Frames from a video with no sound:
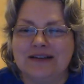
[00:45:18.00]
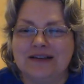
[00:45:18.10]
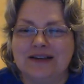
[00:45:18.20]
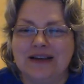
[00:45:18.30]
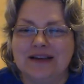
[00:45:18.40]

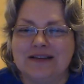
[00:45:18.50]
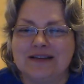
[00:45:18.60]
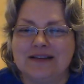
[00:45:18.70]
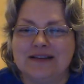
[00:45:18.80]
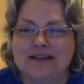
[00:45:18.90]

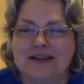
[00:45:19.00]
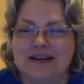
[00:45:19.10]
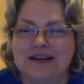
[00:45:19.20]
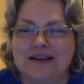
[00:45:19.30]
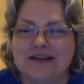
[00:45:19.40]
Let's
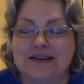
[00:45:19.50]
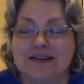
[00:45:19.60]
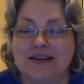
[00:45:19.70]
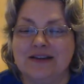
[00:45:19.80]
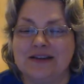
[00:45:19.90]
see.
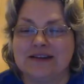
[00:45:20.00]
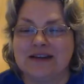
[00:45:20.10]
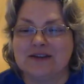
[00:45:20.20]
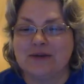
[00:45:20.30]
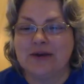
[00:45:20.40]
Cecilia
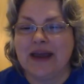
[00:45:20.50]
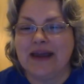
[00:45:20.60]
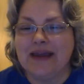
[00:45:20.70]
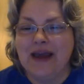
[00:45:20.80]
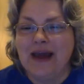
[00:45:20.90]
says,
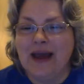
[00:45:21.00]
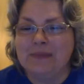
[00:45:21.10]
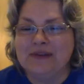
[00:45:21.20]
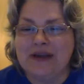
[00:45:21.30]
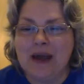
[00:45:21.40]
okay,
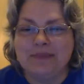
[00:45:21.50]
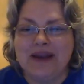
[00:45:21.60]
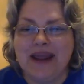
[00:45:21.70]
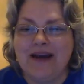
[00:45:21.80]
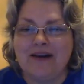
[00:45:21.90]
I'm stopped
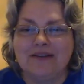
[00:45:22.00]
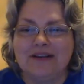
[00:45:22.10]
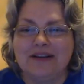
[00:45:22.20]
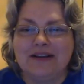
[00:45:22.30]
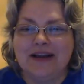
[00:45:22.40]
now.
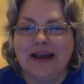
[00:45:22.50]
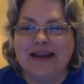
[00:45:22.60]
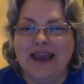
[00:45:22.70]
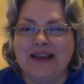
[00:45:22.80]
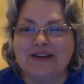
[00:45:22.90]
I
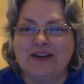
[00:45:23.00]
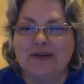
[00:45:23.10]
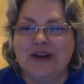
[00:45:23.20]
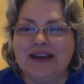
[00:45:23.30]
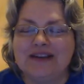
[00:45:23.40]
can't
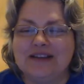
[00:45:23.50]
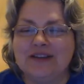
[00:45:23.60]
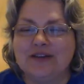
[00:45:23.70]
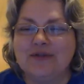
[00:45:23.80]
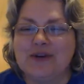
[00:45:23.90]
donate
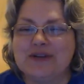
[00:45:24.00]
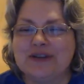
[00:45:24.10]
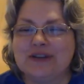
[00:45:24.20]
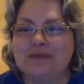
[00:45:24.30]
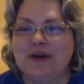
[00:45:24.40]
until the first
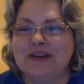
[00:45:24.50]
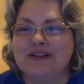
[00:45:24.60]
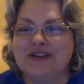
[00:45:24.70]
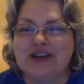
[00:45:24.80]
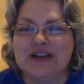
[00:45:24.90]
of the month,
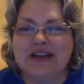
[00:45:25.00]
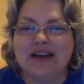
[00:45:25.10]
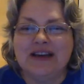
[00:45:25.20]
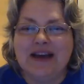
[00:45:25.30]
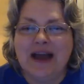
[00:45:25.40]

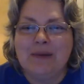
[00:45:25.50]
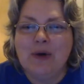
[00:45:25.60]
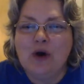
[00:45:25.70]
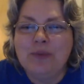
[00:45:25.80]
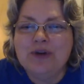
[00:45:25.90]
Gina. I'm
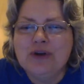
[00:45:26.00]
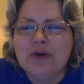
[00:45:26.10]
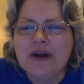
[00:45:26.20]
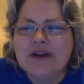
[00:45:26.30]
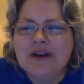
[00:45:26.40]
hoping
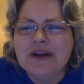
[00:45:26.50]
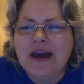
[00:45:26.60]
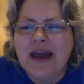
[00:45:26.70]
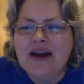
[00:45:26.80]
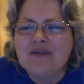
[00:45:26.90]
you'll
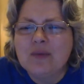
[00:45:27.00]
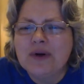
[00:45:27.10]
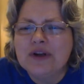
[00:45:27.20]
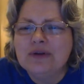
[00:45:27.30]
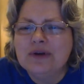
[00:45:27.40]
have
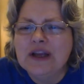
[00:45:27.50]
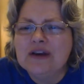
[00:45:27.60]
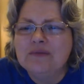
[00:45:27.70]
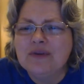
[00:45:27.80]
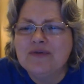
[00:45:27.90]
what you
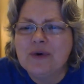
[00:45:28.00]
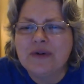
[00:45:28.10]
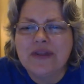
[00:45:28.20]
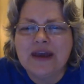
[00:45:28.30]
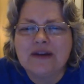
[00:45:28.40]
need
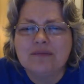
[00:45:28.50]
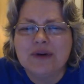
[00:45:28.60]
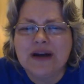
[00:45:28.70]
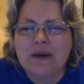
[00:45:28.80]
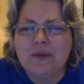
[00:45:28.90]
before then,
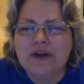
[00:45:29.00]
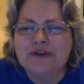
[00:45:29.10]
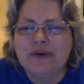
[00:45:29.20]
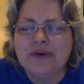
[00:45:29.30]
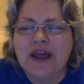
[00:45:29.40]
but I will
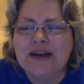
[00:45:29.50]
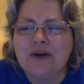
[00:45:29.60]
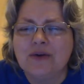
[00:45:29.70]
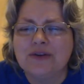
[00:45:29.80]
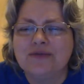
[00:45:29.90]
donate
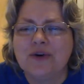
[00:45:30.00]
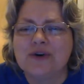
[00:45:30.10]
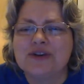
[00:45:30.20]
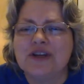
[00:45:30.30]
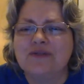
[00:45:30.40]
on the
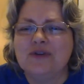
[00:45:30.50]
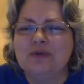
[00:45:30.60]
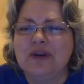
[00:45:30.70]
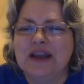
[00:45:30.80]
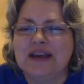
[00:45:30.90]
first if you
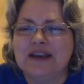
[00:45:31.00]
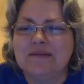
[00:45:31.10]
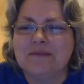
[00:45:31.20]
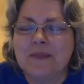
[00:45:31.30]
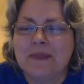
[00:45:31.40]
need it.
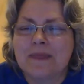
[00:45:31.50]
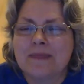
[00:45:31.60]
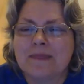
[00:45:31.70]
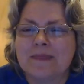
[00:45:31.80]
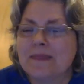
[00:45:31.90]

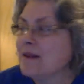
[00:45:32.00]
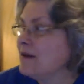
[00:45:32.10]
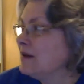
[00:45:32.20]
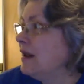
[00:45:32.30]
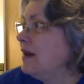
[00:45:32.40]

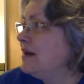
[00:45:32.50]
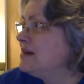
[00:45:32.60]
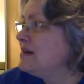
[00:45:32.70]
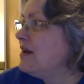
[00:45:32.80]
Yeah, it's